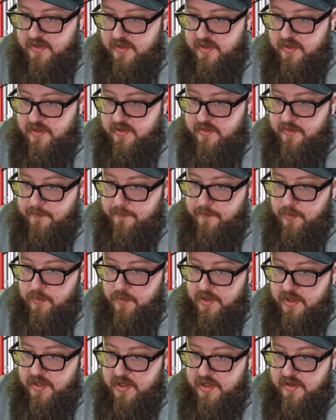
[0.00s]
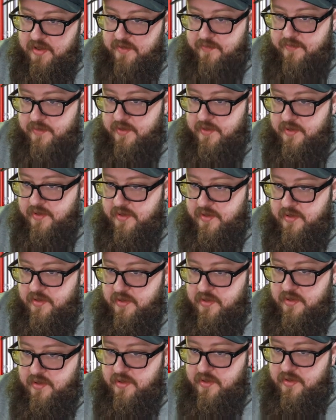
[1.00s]
The 4.5,
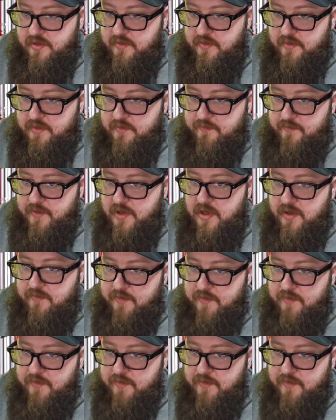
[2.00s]
5,